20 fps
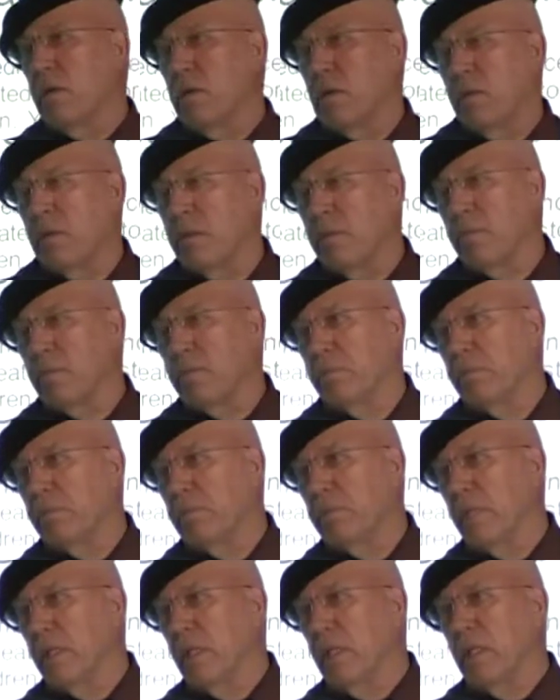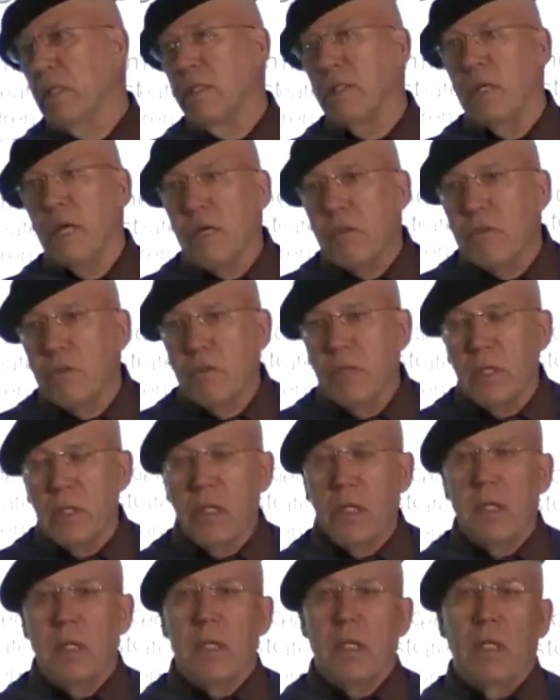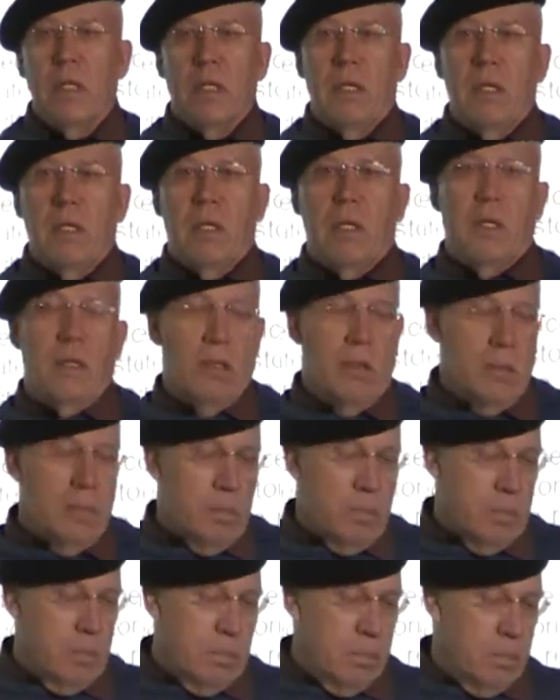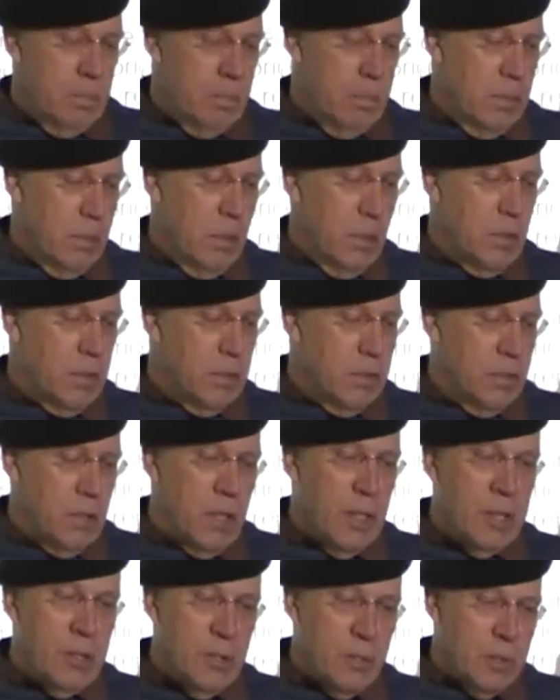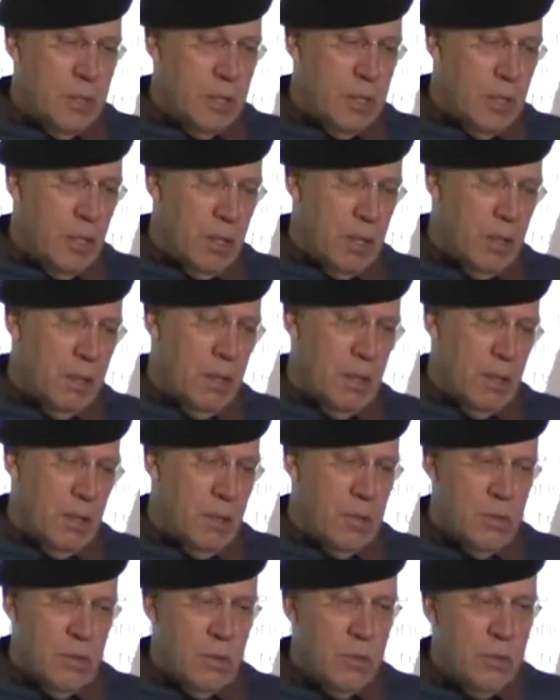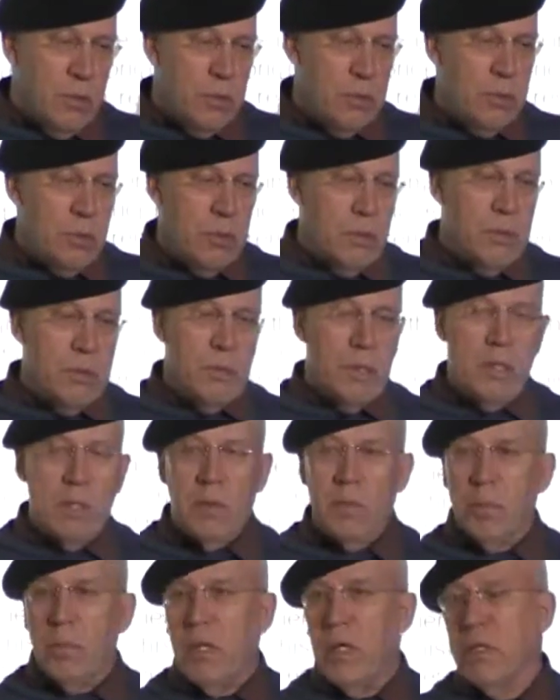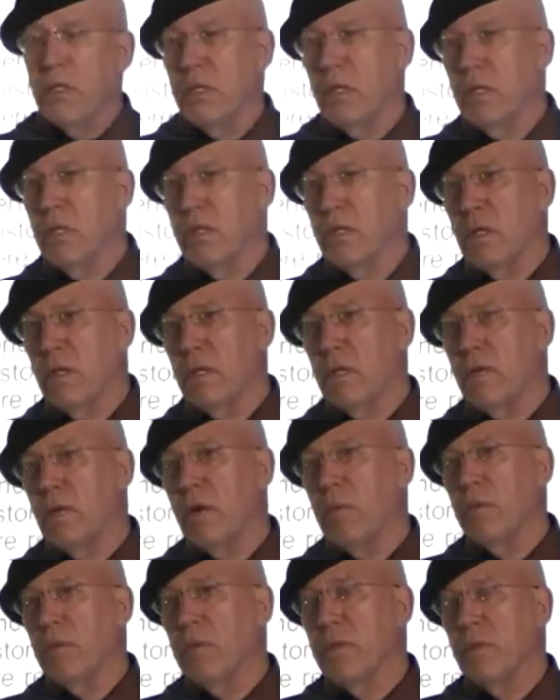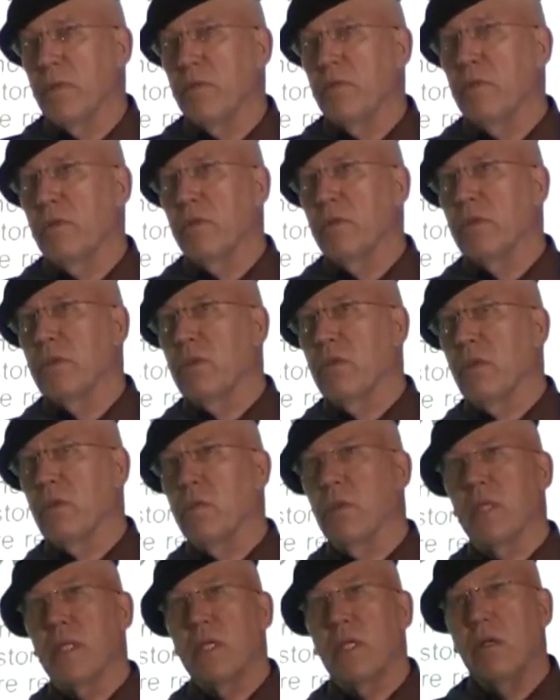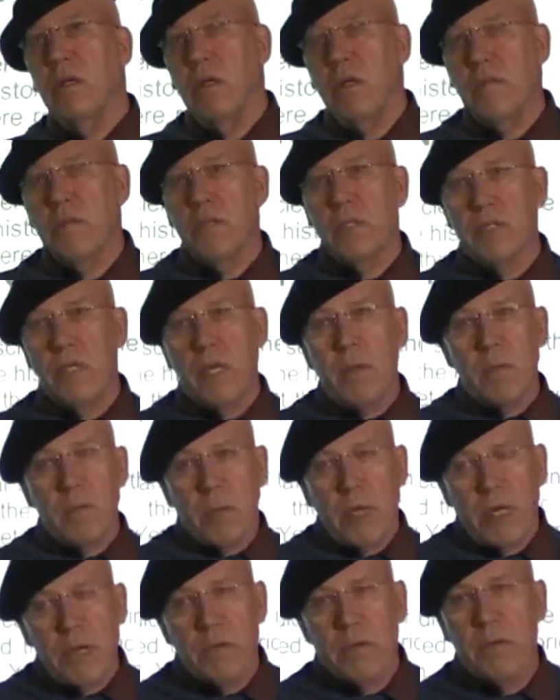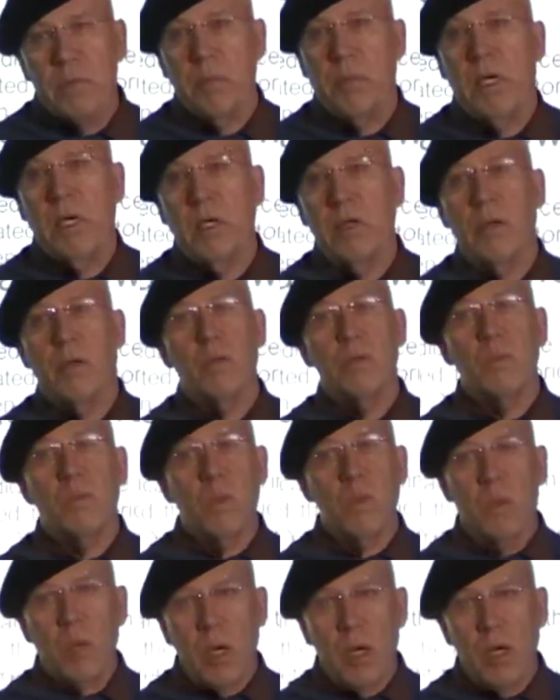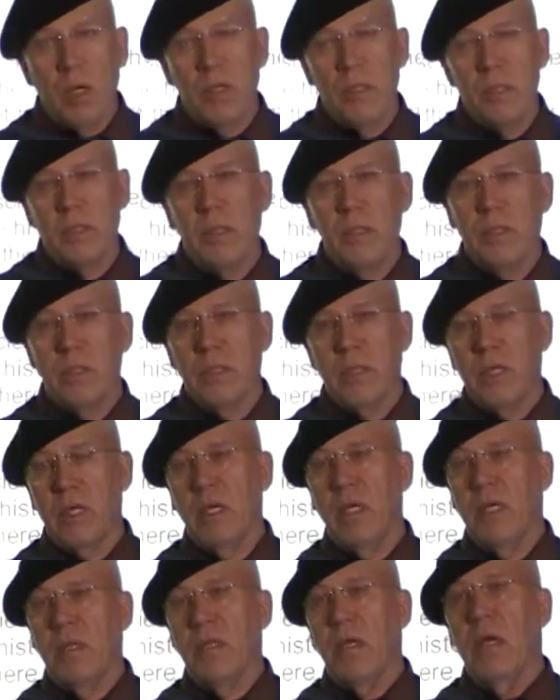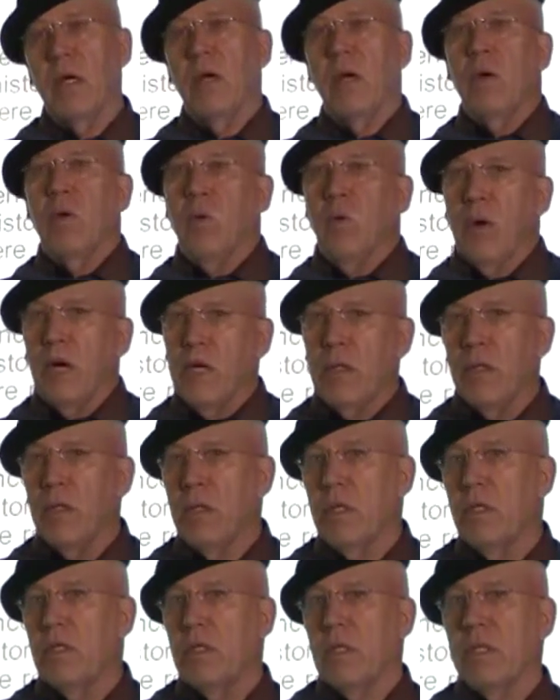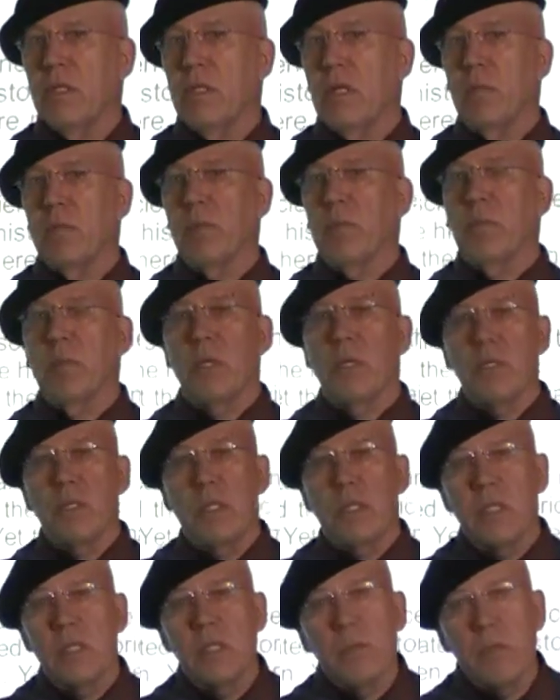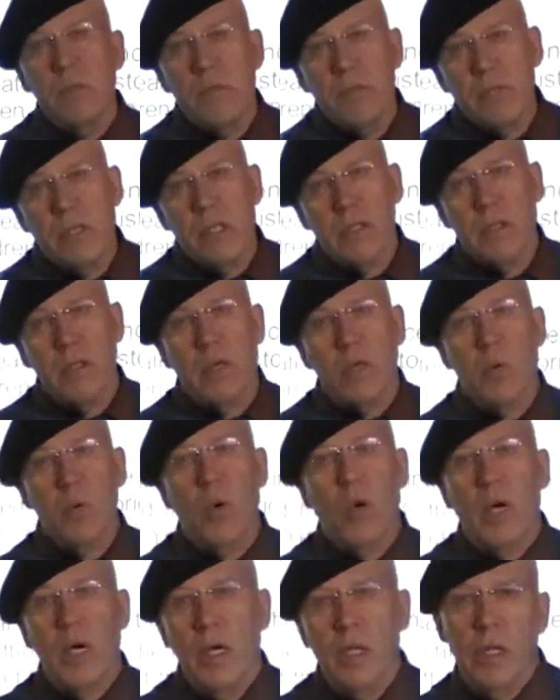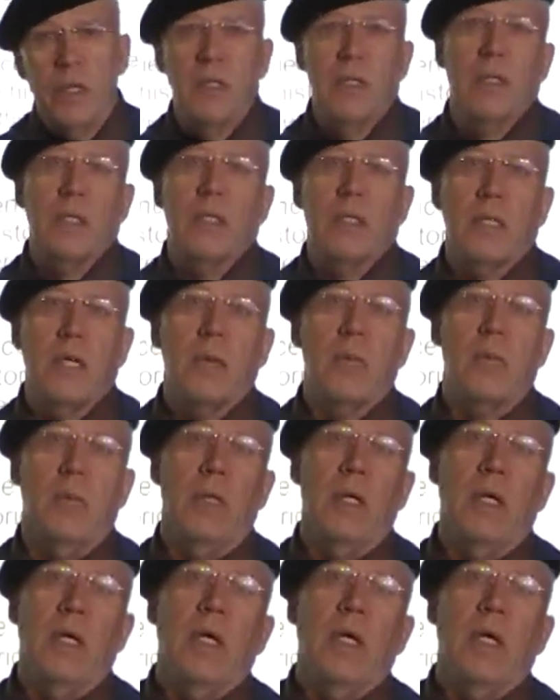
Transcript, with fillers: um, naturally um, hostile to each other, that at schools you can see them bashing each other up and so forth, you know. But then you have to step back from that and ask, well, why is this the case? Why did these things happen? Because until we figure out why these things happen,